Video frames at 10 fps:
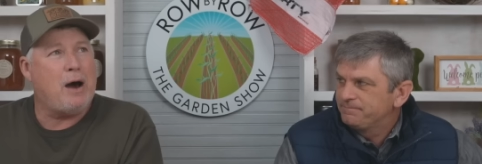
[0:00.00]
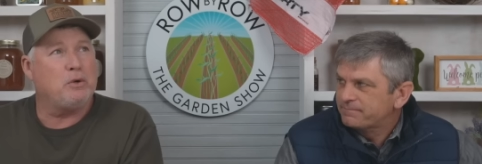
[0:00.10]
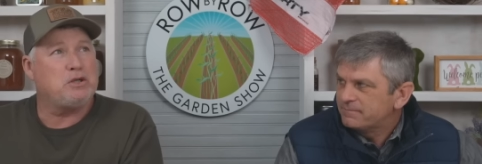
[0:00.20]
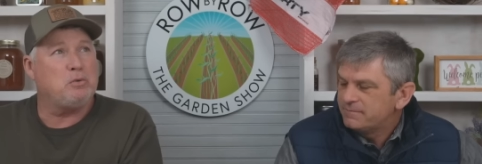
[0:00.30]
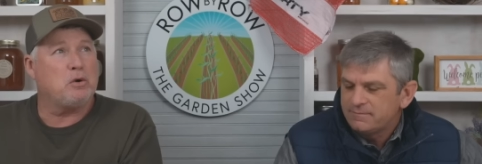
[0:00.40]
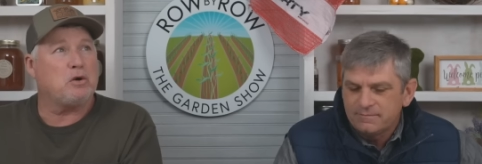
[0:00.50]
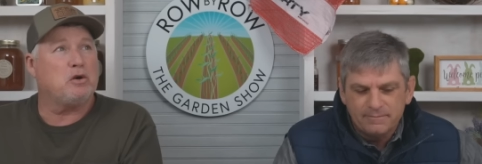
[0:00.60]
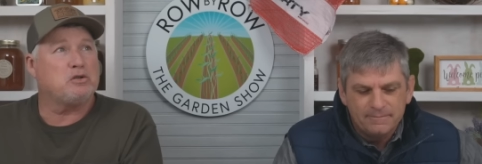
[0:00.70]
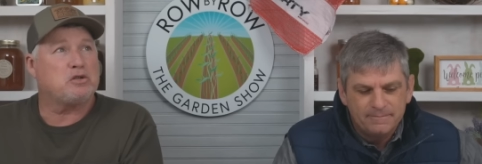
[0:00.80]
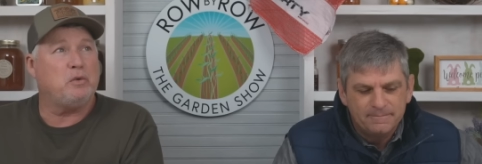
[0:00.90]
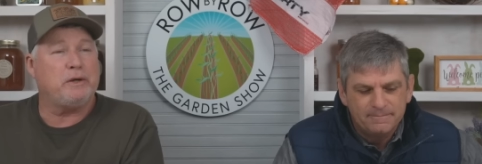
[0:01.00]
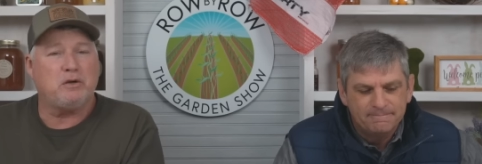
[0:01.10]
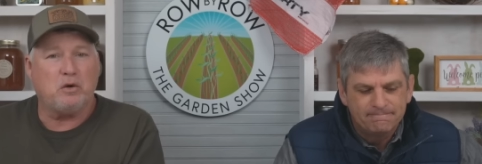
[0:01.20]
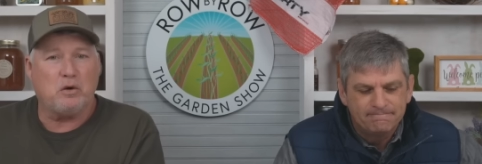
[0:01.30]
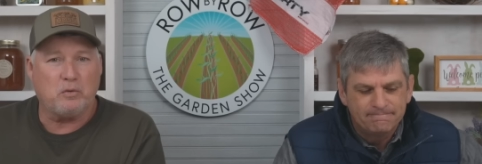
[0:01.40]
Speaker 1: would you want to grow sweet
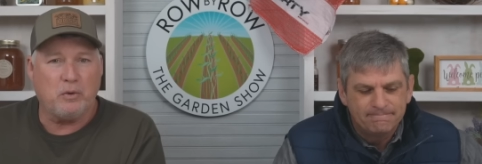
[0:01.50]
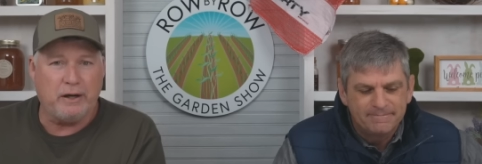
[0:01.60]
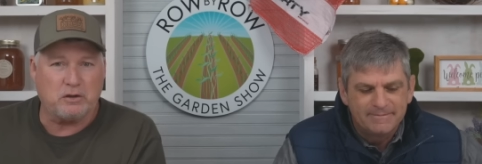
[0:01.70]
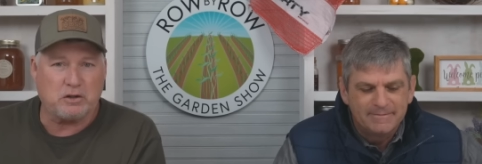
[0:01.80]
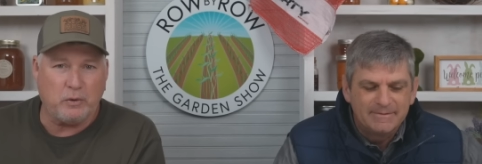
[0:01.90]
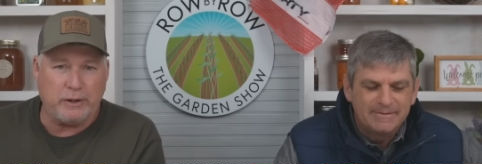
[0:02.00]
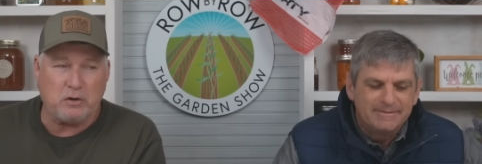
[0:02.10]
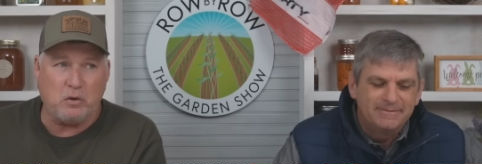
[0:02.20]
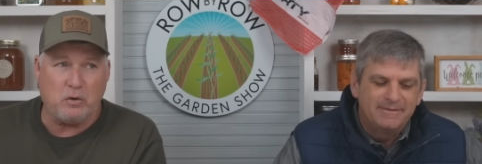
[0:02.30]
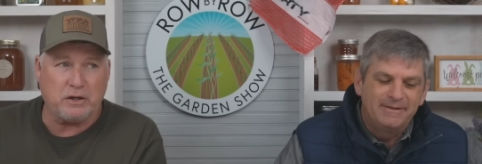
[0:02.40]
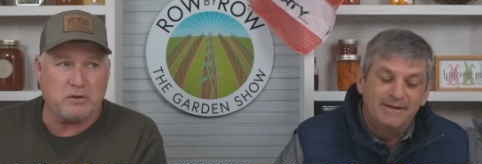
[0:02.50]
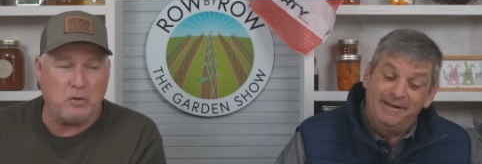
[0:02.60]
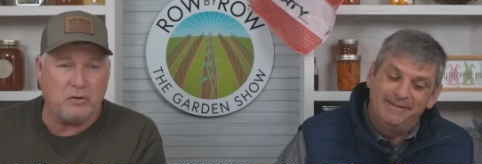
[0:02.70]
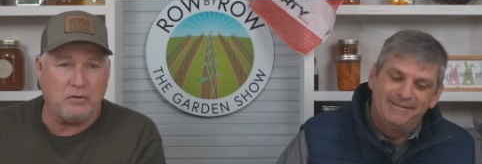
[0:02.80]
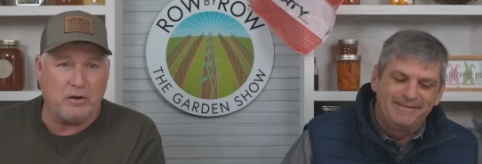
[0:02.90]
corn? Well, sweet corn is
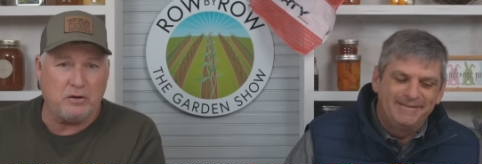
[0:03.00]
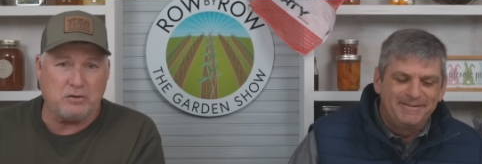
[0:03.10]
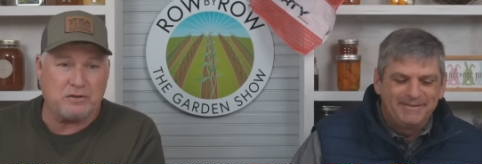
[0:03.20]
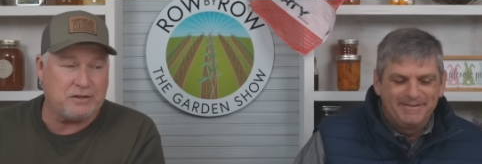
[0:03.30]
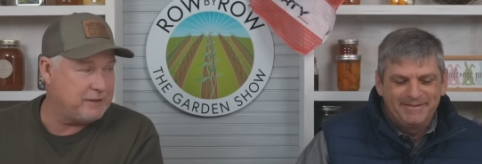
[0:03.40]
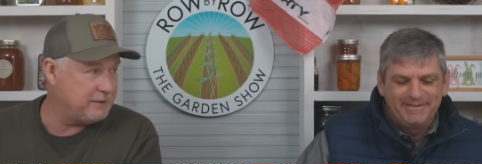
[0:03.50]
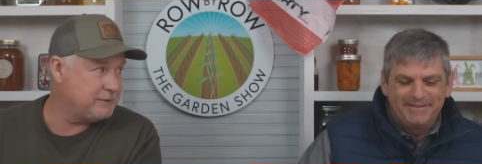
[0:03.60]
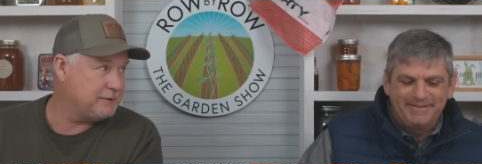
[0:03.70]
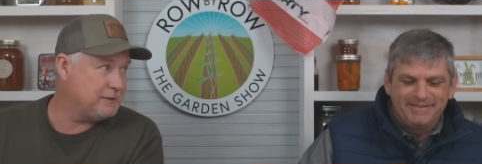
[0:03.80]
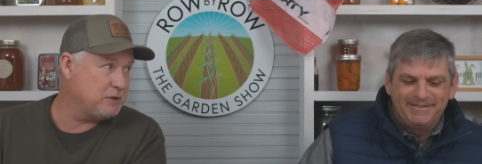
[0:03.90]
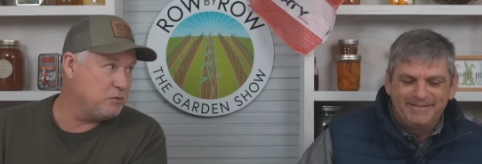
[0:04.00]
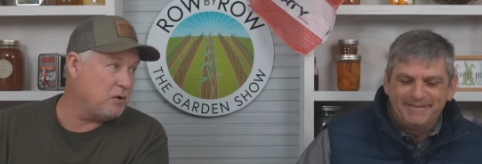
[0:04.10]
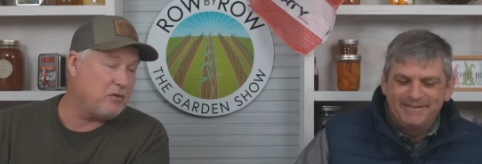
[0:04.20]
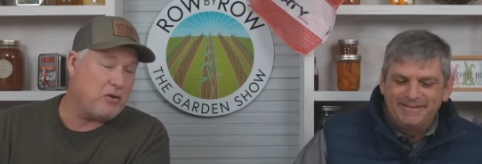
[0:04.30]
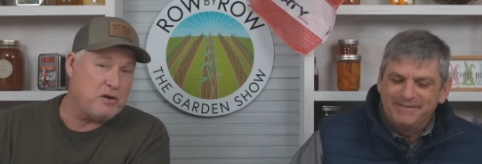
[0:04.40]
one of those is
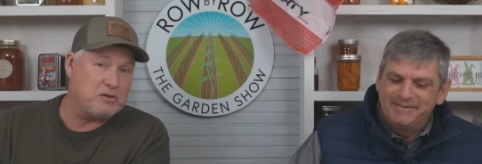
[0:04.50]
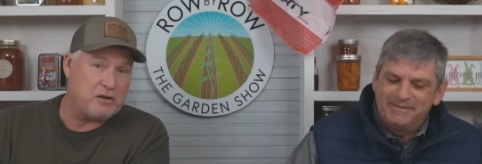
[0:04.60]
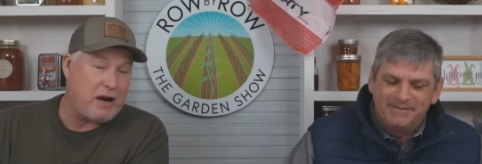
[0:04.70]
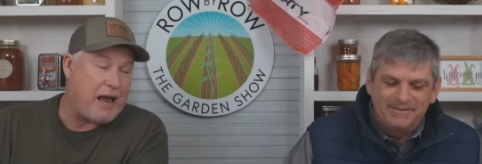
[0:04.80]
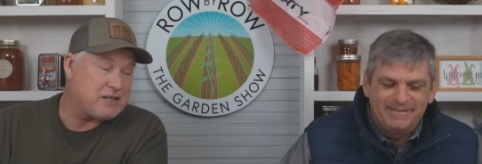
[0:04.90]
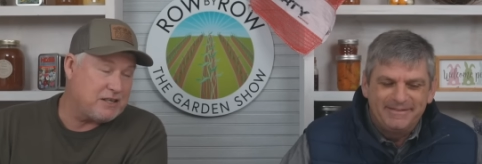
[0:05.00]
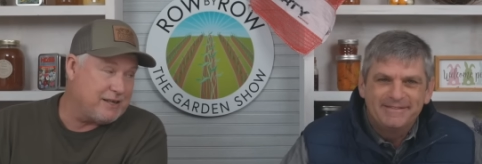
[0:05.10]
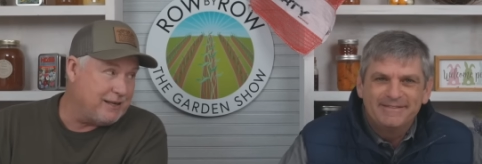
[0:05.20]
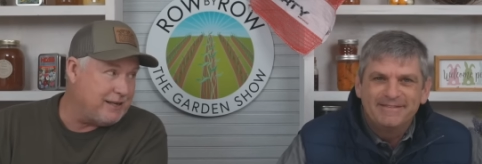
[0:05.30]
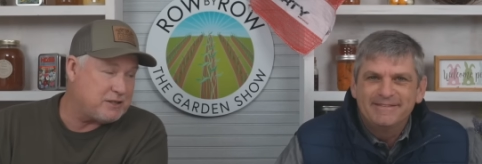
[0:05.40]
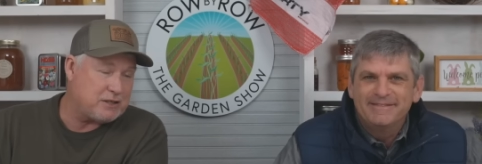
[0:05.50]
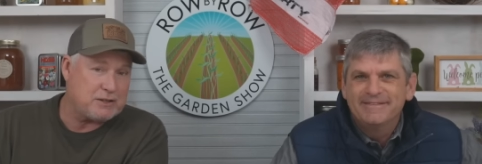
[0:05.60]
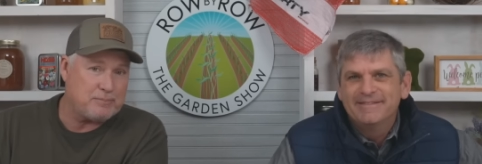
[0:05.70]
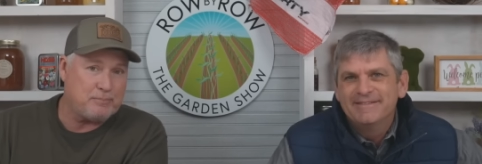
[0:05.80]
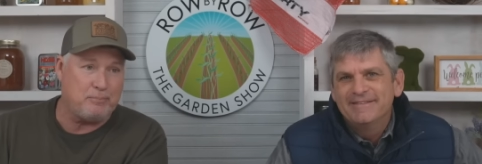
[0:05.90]
one of those that are actually delicious,